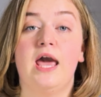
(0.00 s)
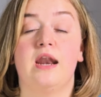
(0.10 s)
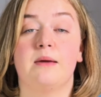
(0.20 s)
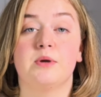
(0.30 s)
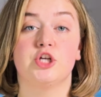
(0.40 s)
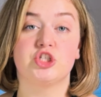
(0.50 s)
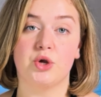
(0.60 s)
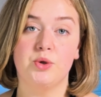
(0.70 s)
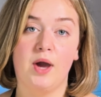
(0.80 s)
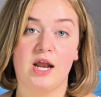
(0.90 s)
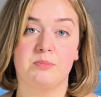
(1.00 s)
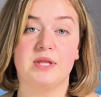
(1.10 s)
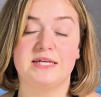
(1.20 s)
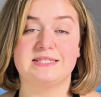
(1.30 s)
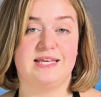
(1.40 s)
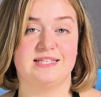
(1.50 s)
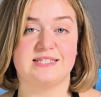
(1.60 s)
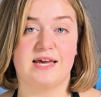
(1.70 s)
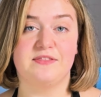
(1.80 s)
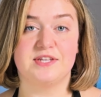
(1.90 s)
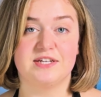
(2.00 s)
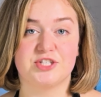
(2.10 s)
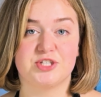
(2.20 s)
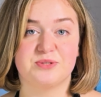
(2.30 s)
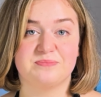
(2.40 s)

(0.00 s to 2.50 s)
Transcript: and I'm gonna show you how to place it inside the dish.